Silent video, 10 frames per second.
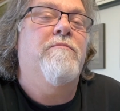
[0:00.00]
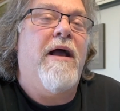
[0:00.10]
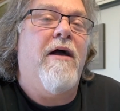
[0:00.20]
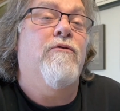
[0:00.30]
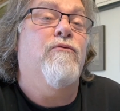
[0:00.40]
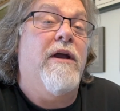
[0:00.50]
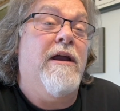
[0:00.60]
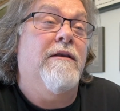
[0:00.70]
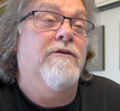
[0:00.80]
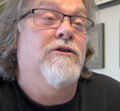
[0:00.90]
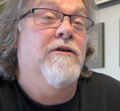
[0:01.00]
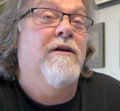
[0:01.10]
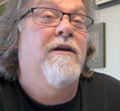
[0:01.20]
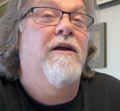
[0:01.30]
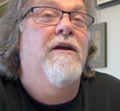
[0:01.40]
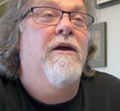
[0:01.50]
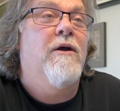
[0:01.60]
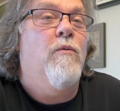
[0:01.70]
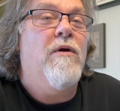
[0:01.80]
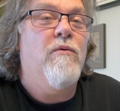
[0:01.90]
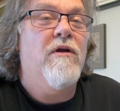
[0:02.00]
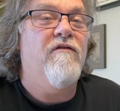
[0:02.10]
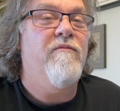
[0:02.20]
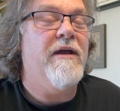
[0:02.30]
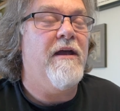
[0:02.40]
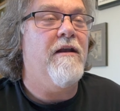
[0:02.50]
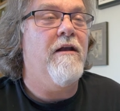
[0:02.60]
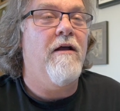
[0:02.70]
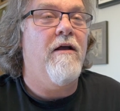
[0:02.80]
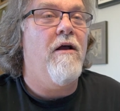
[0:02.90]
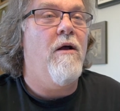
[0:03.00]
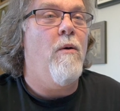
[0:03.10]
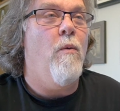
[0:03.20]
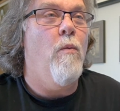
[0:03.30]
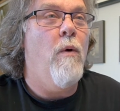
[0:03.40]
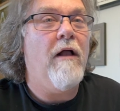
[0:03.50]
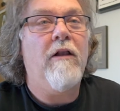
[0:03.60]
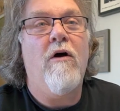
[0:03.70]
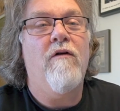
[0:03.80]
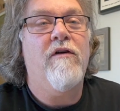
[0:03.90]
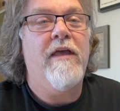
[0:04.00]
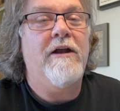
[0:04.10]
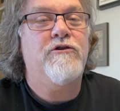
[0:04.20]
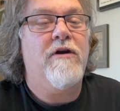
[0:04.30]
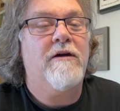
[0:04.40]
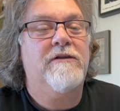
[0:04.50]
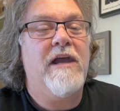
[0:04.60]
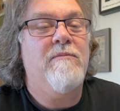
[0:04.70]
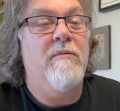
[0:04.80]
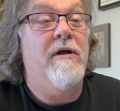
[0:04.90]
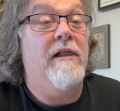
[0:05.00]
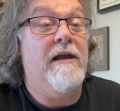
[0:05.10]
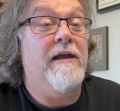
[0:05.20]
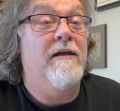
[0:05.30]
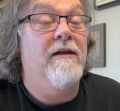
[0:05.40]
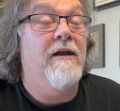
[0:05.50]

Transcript: pound range. We would have been well over that truck's capability.